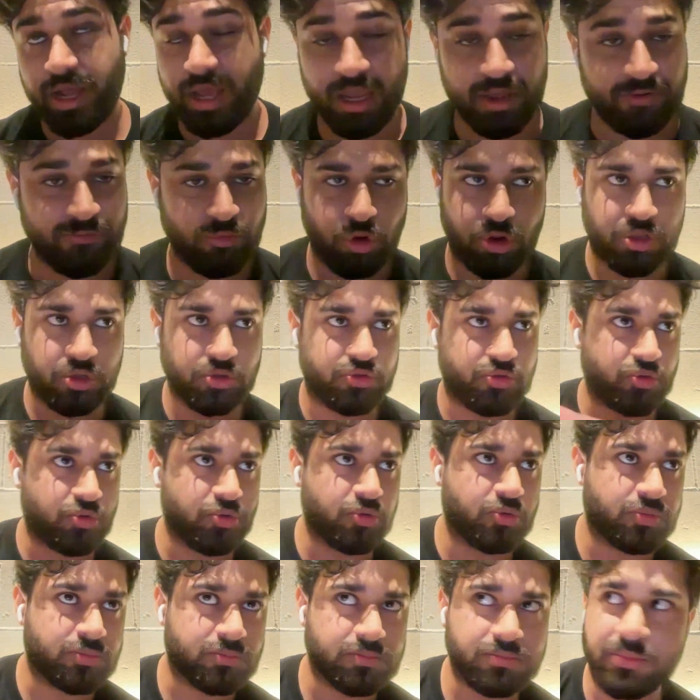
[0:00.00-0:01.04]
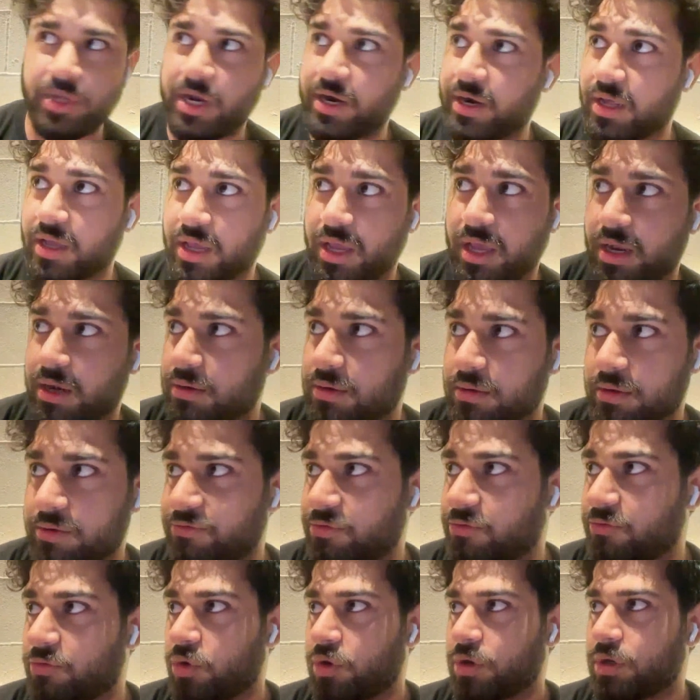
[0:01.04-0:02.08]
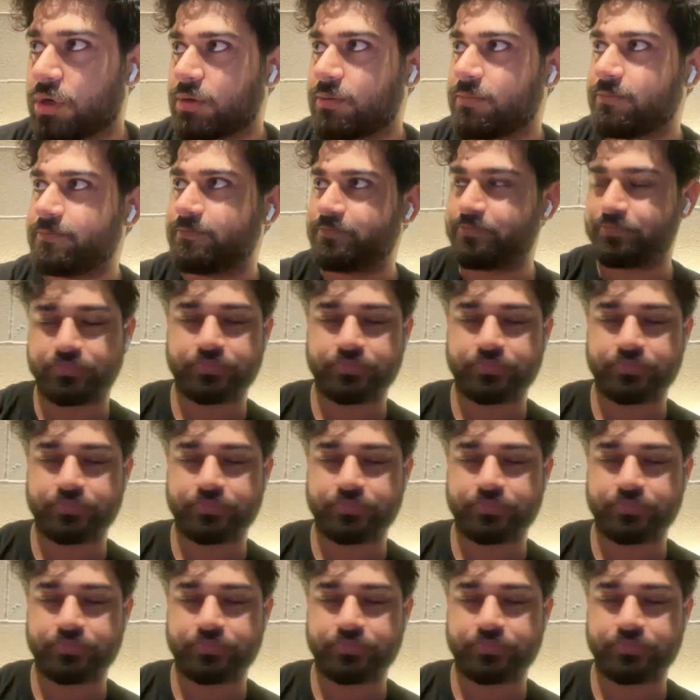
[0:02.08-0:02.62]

And I can walk you through that again if you want.